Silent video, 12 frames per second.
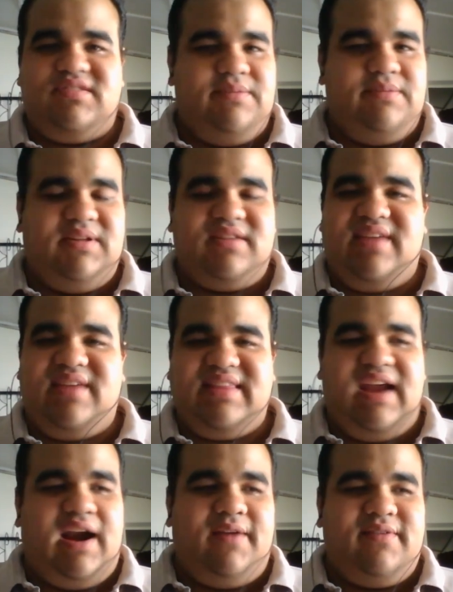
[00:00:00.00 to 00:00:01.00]
Simple as that,
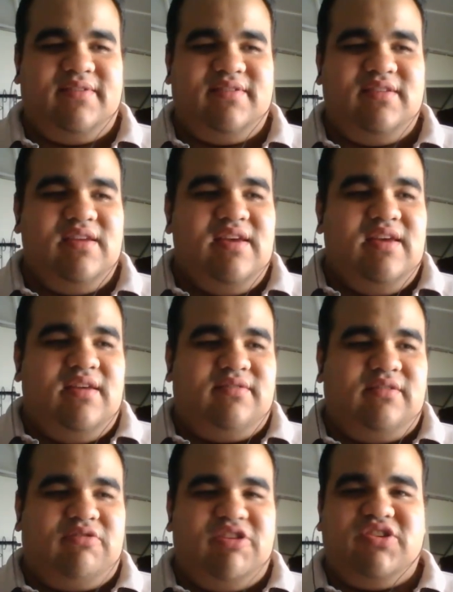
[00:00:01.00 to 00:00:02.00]
there are
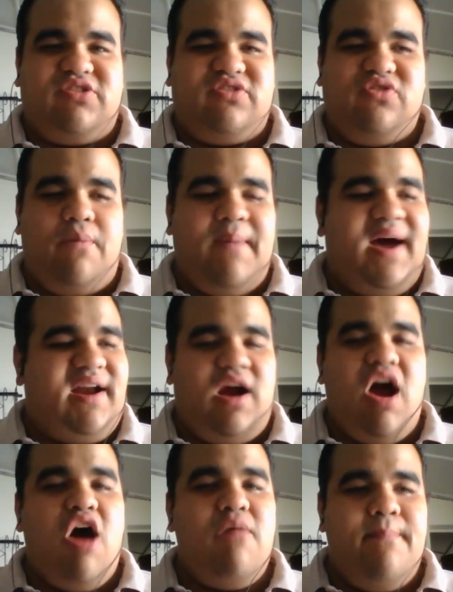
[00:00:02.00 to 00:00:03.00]
situations no matter
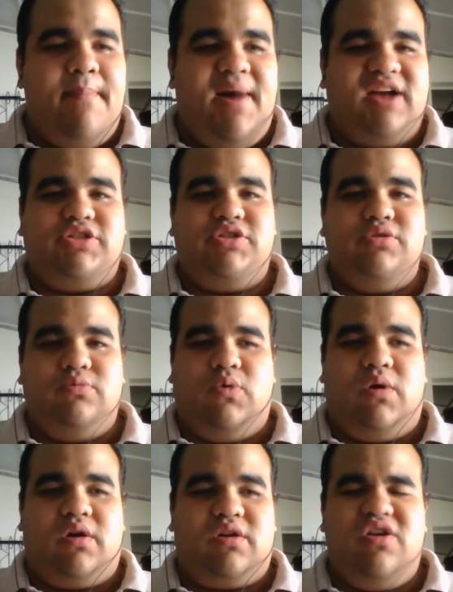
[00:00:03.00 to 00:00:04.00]
how much you
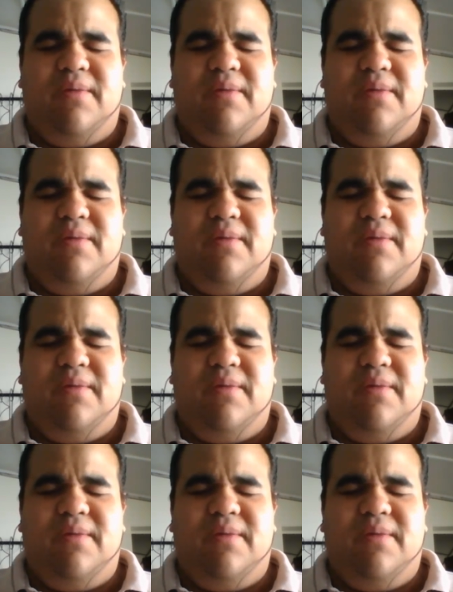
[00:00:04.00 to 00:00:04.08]
work,